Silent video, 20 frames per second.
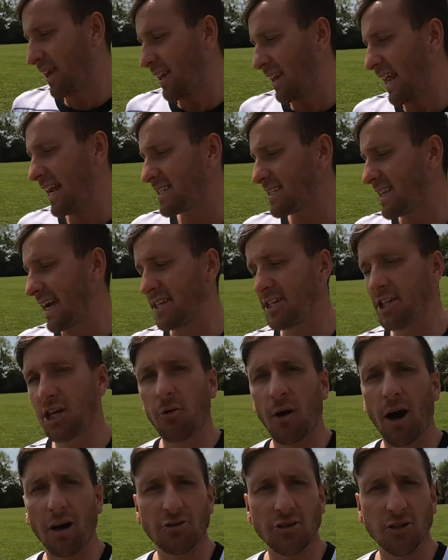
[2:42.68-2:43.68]
let's say
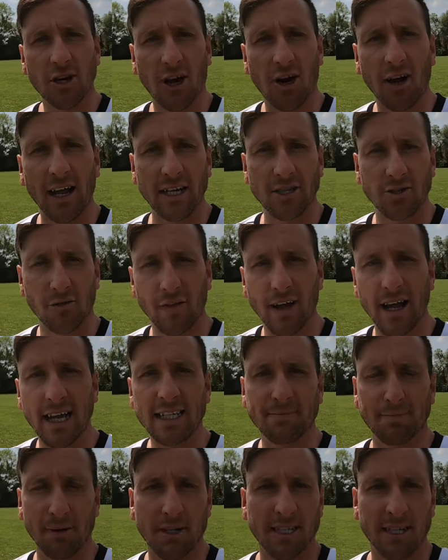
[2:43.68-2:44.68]
200 likes on
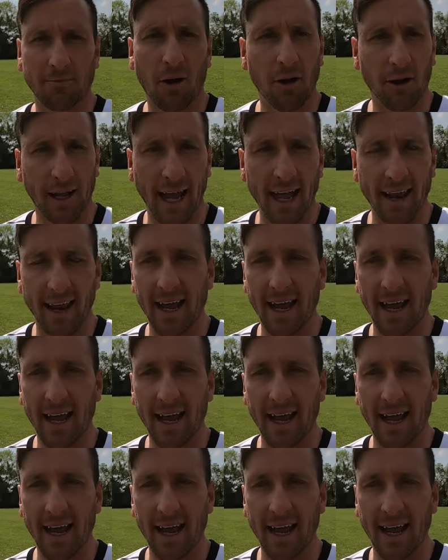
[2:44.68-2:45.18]
this because it won't get